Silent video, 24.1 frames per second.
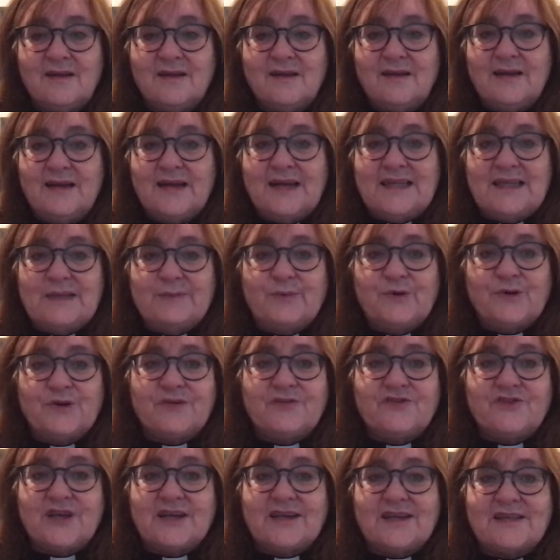In the book
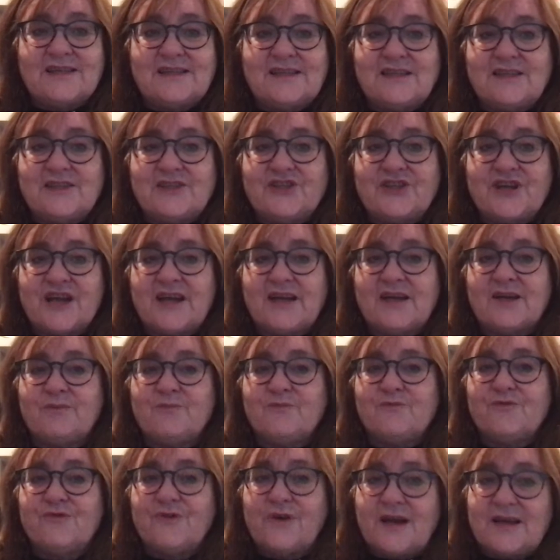of Genesis, Jacob
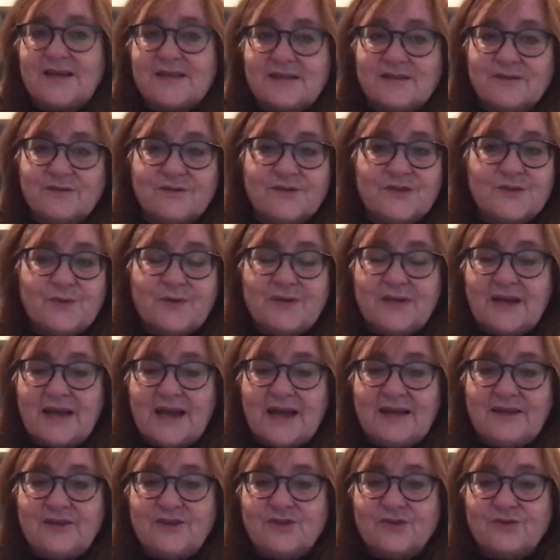wrestles with an
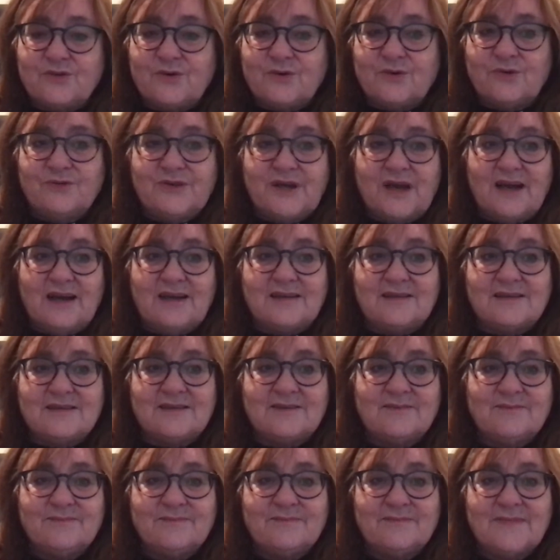angel all night,